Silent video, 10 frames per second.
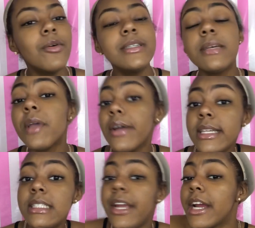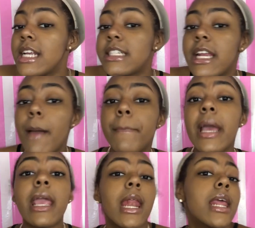What's up, y'all? It's Dairy Jane. I'm
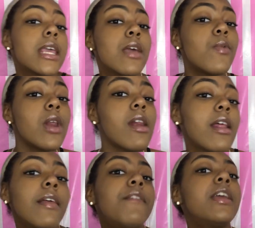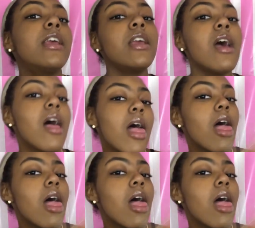back at it again with another video.